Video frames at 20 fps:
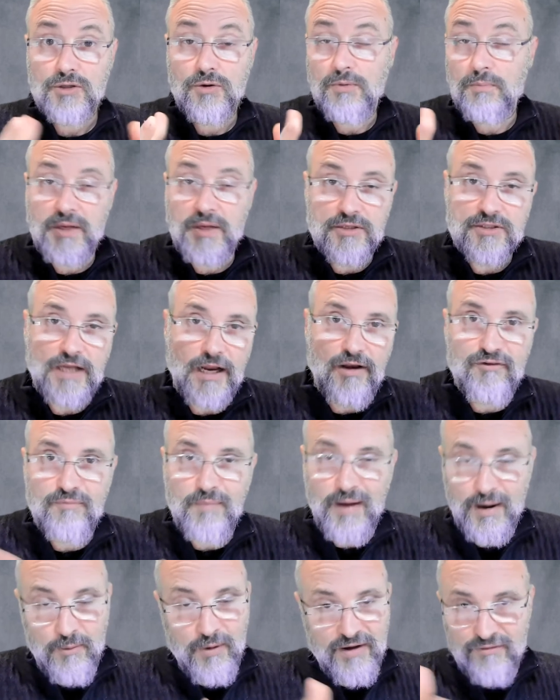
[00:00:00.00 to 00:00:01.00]
so, because I love
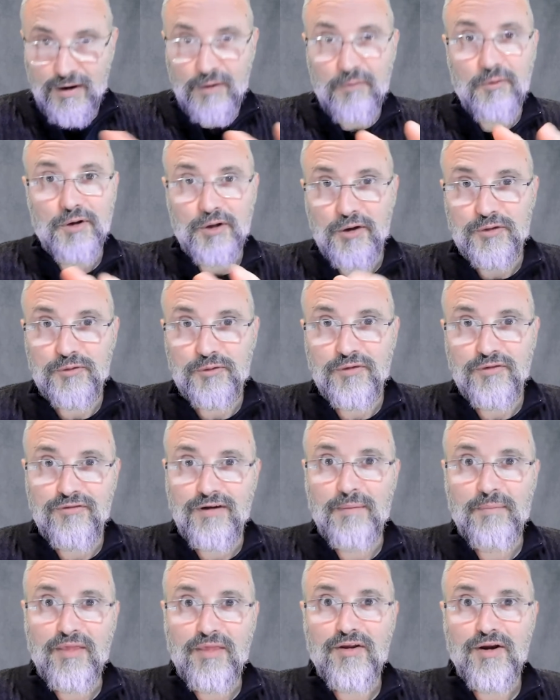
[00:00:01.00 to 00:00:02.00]
my wife, I would go to the
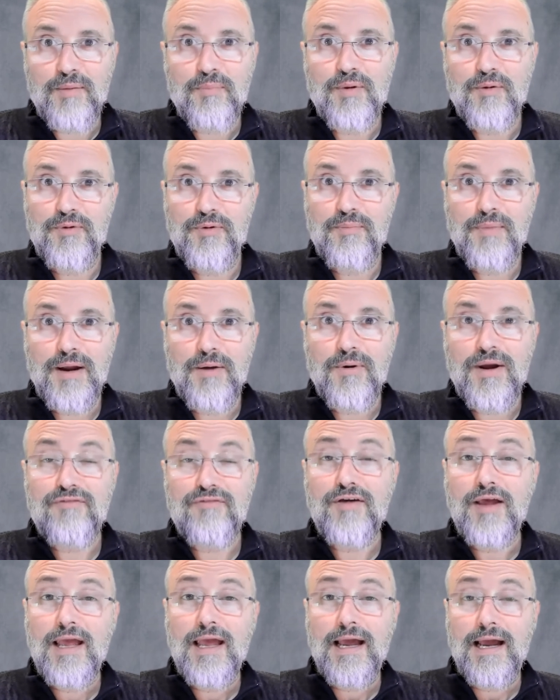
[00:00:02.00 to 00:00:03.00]
family therapy with my
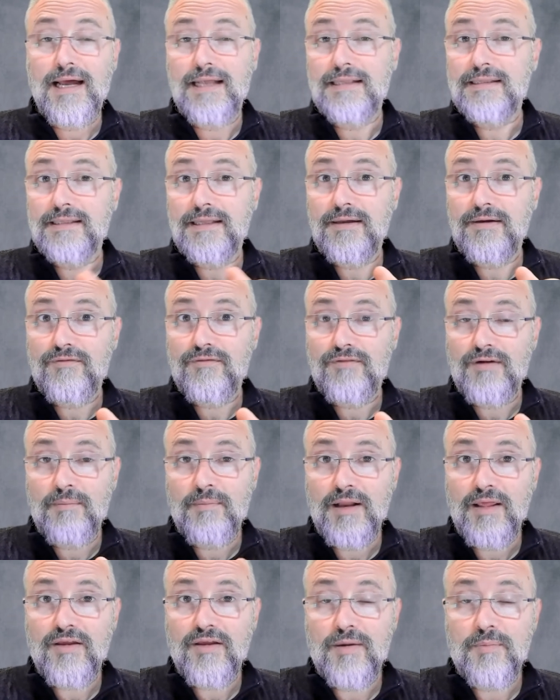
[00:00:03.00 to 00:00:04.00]
wife. And the
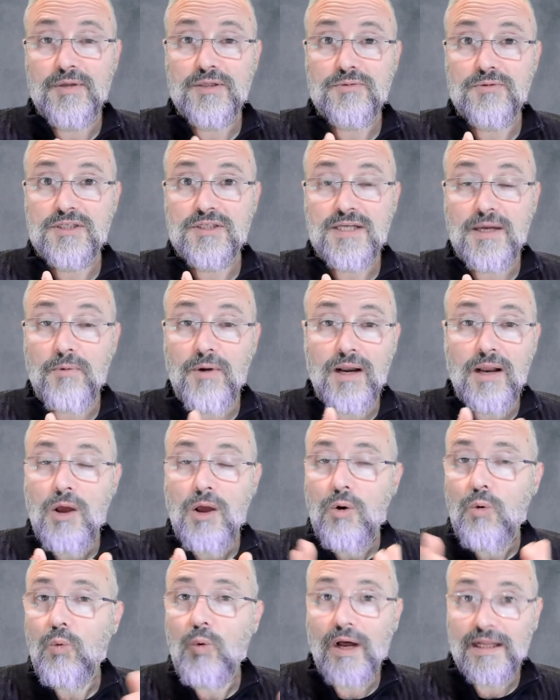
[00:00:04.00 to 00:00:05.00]
family therapist would say, well,
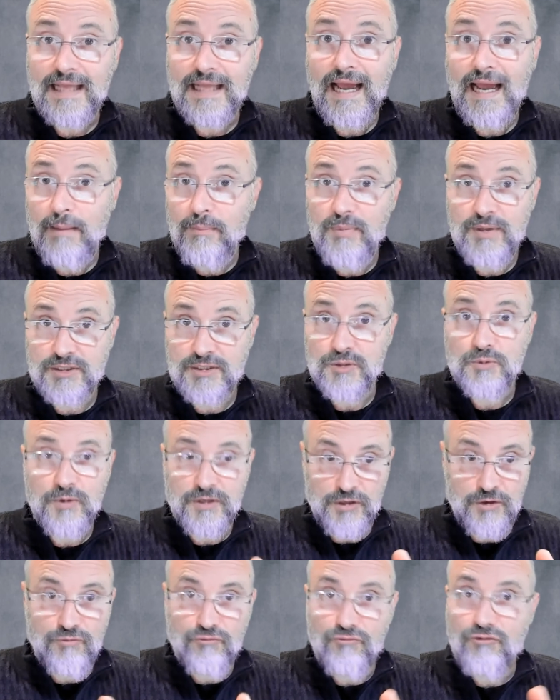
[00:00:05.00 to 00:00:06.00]
what happens
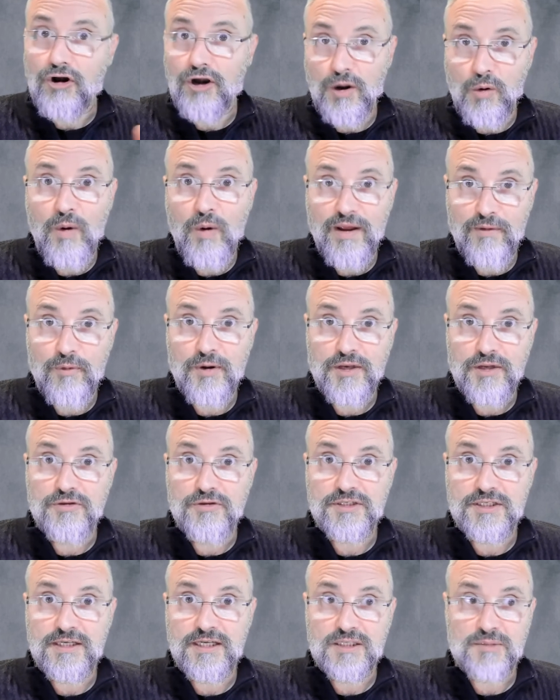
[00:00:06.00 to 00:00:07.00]
when you run away when you
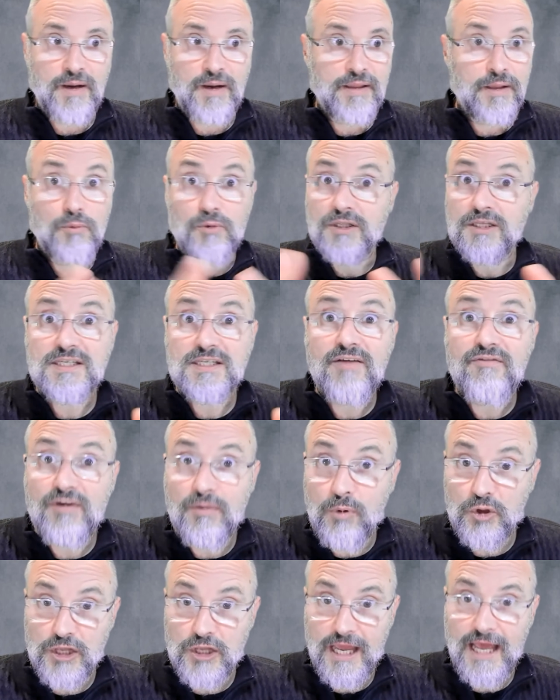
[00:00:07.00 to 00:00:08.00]
see a spider? What does
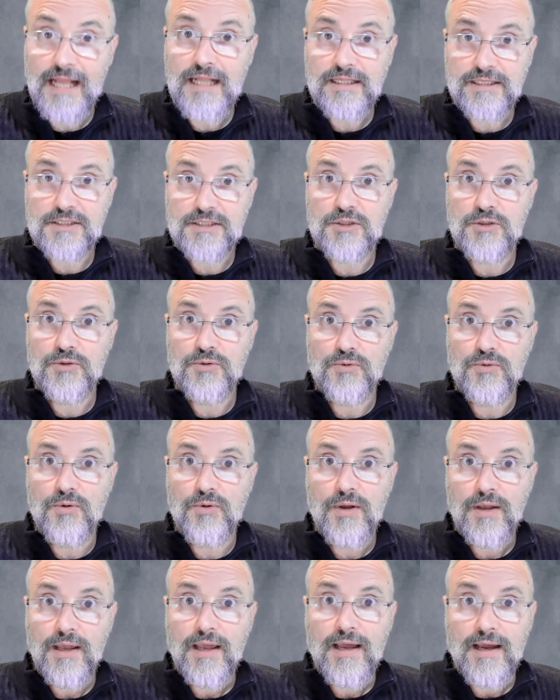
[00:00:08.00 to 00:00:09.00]
everybody else do?
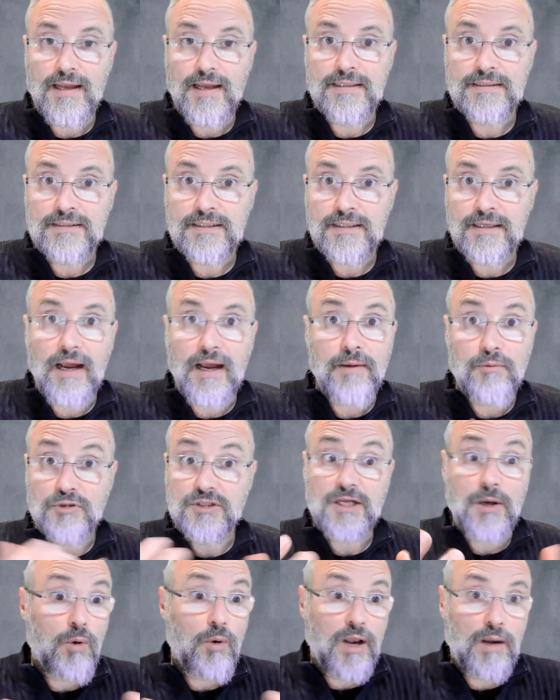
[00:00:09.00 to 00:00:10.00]
And uh, I
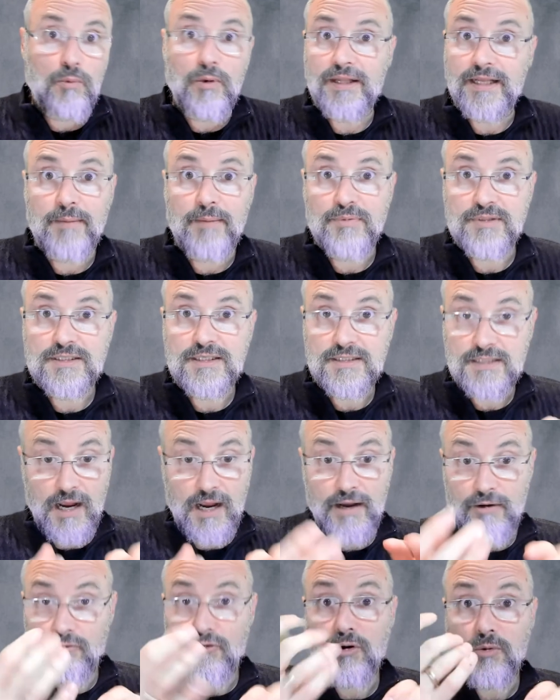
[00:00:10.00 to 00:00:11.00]
would say, well, what happens is
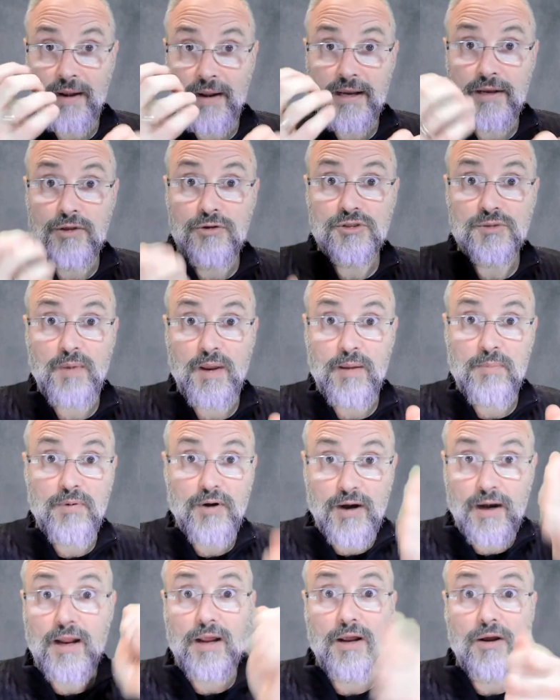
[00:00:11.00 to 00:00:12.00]
I roll my
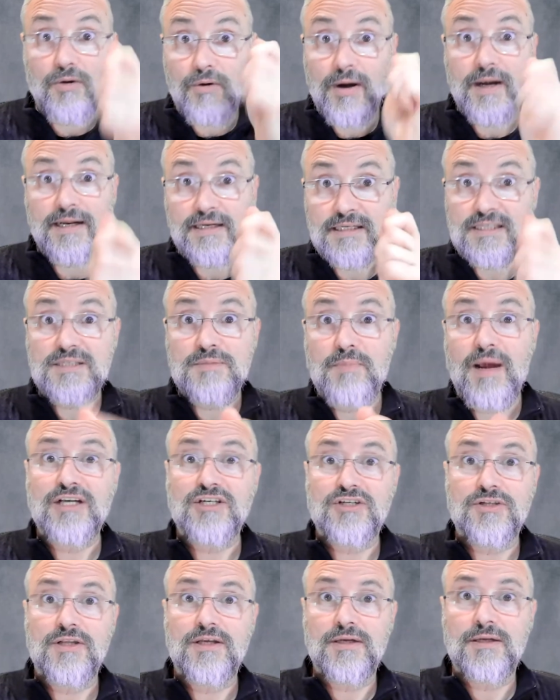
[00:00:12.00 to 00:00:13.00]
newspaper and I go and I
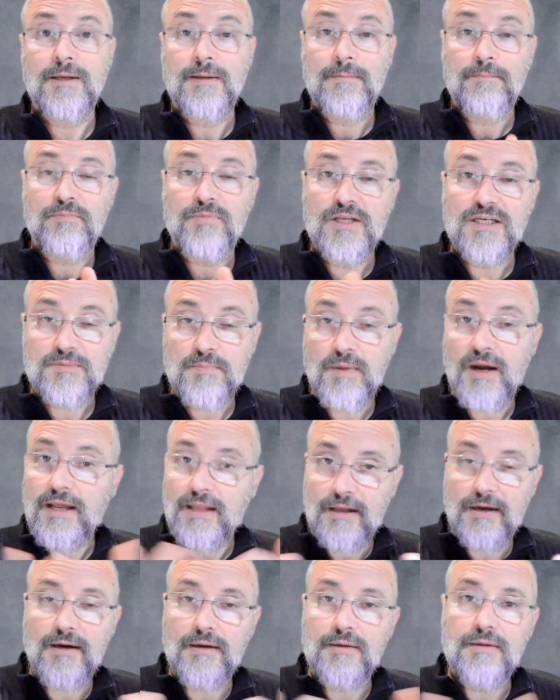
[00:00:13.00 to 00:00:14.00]
smash the, the
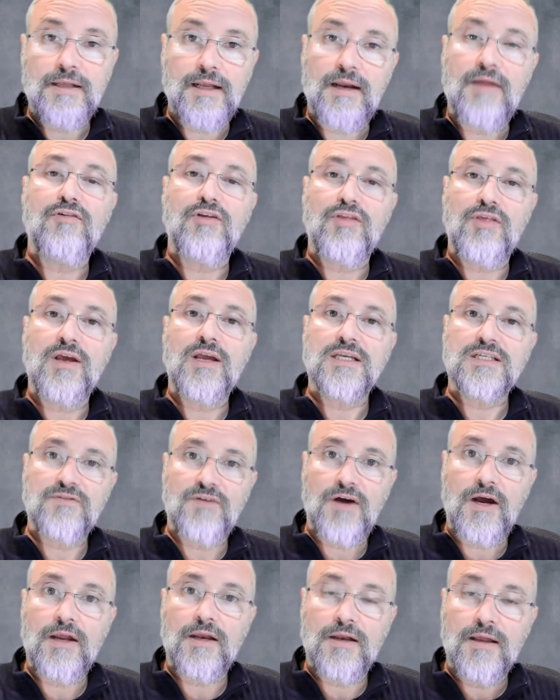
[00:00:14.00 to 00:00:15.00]
spider and then everything is
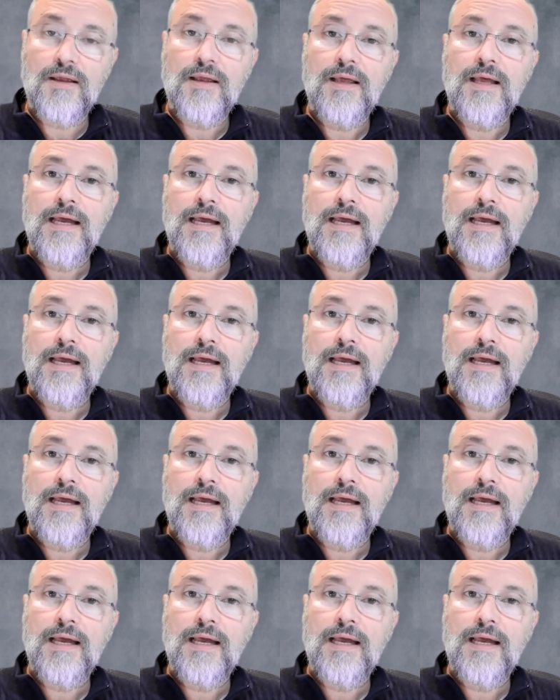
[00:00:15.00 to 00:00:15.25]
fine